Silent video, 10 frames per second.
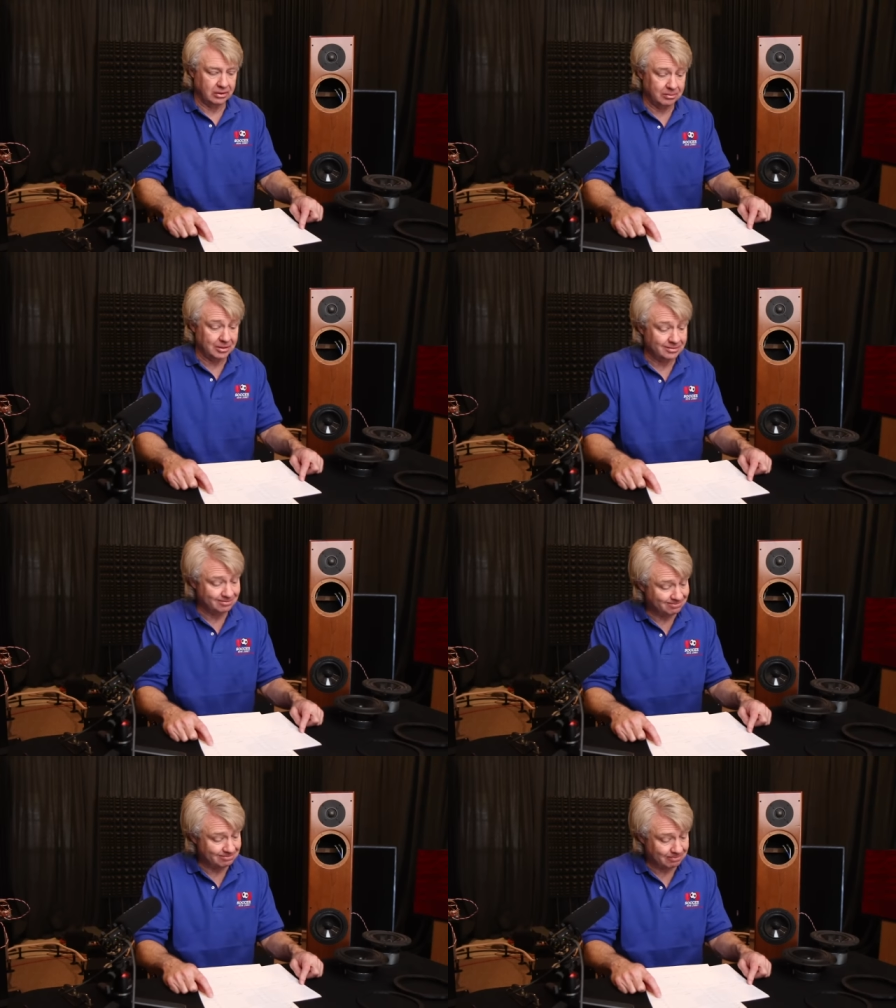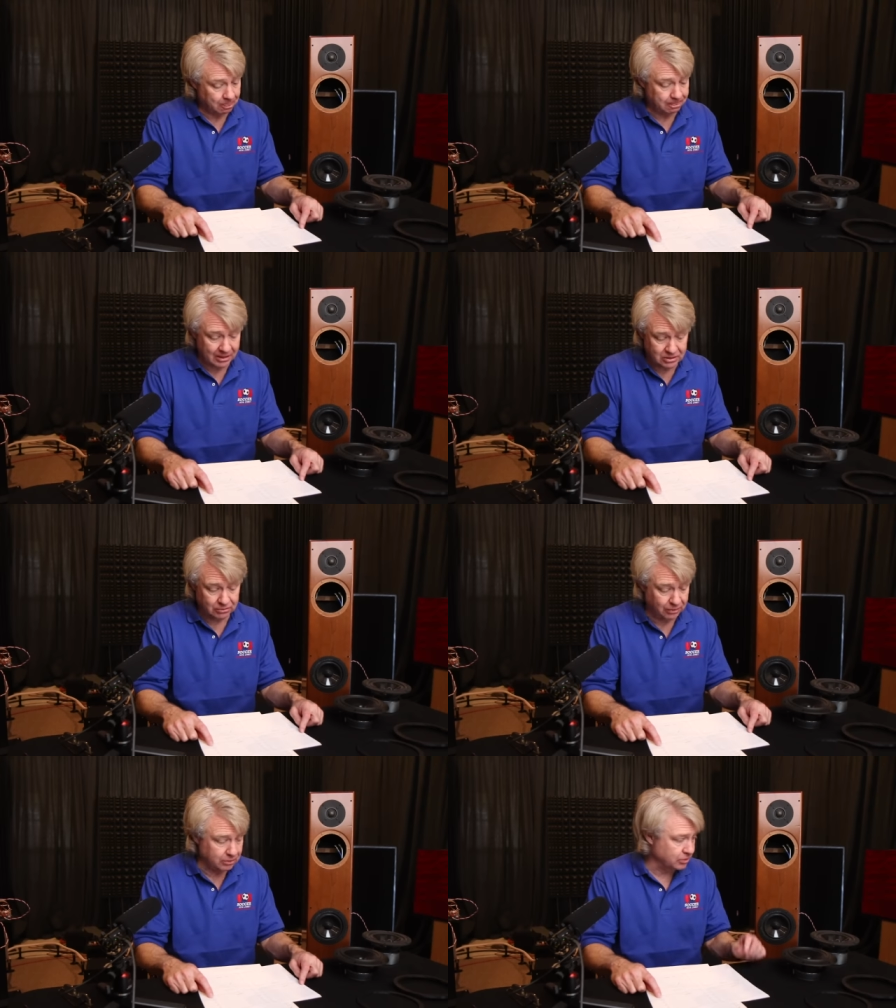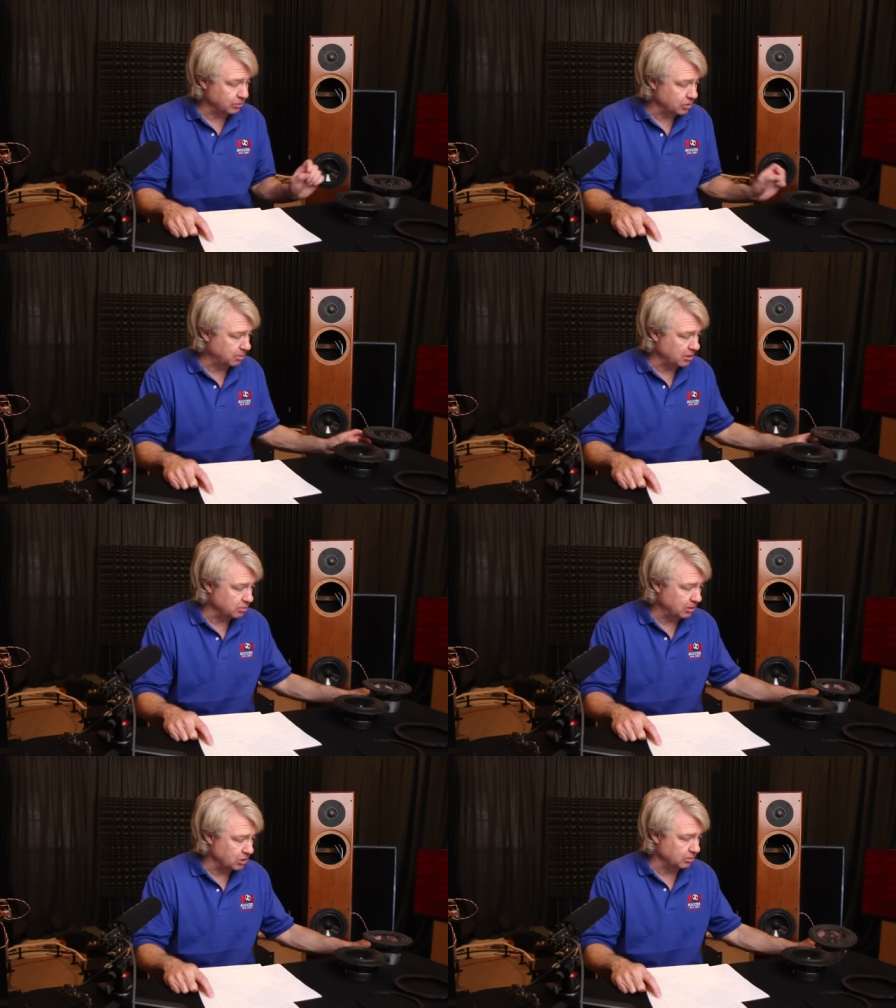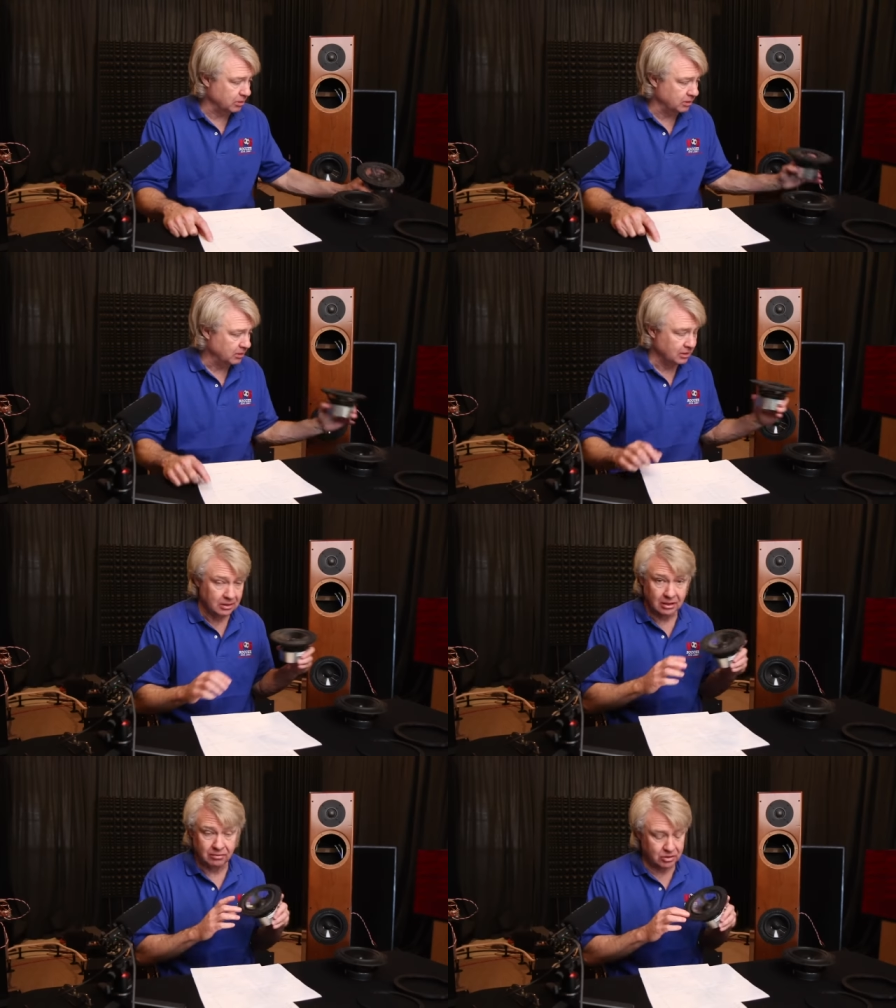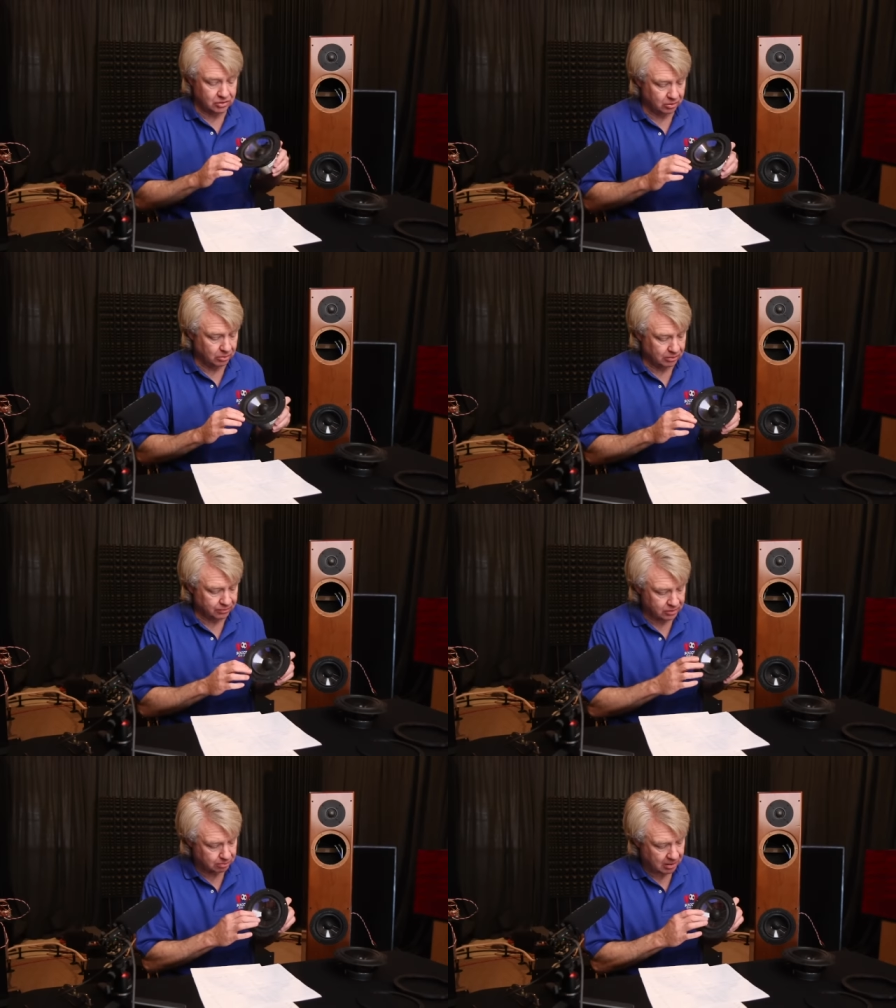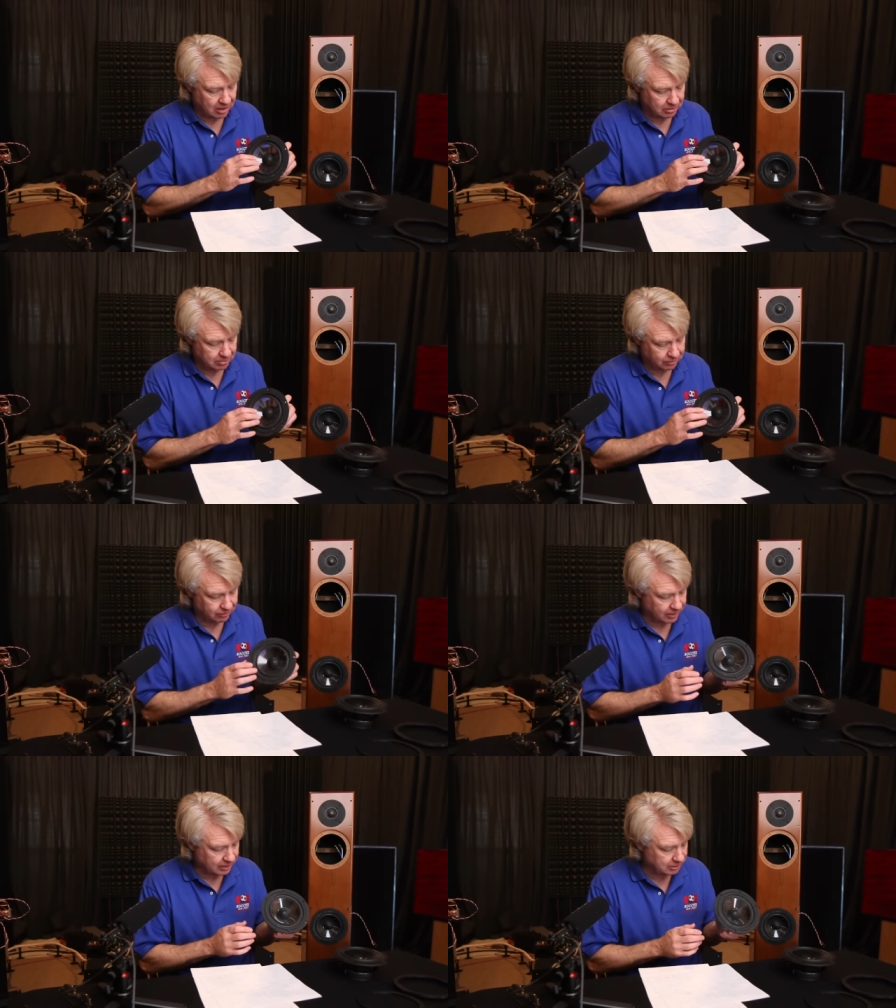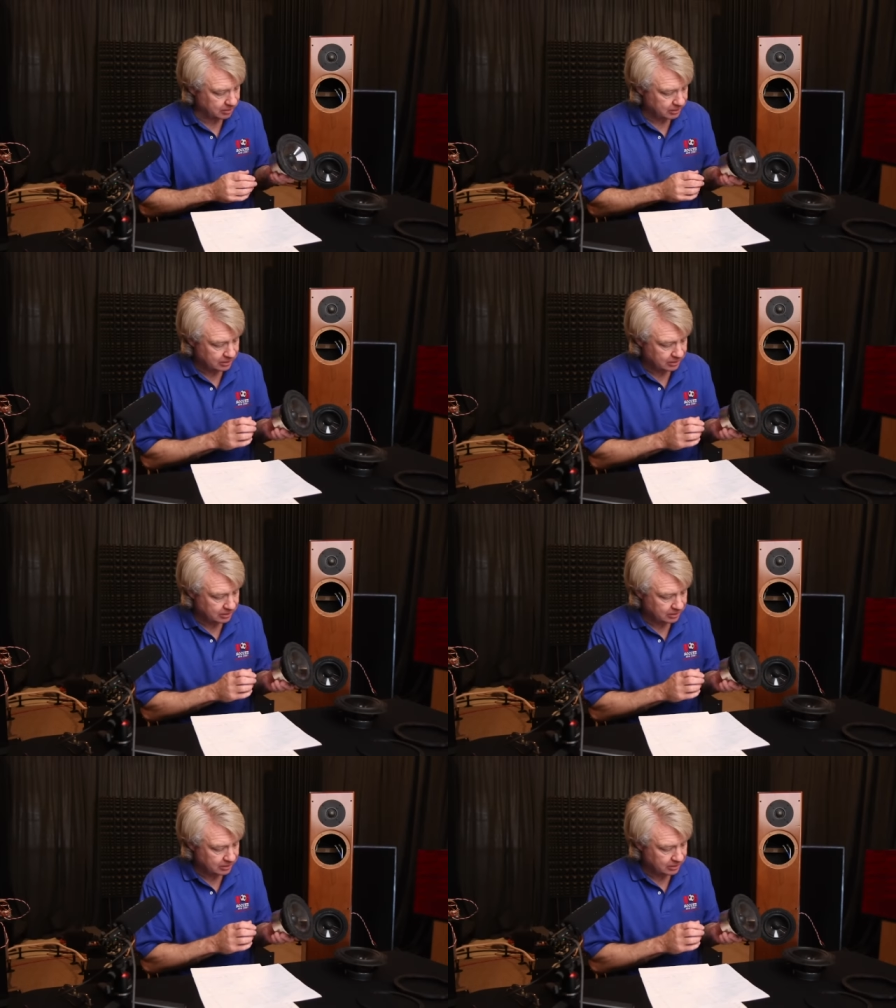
I mean, that's the frequency response measurement of this little woofer. It's a polymer frame.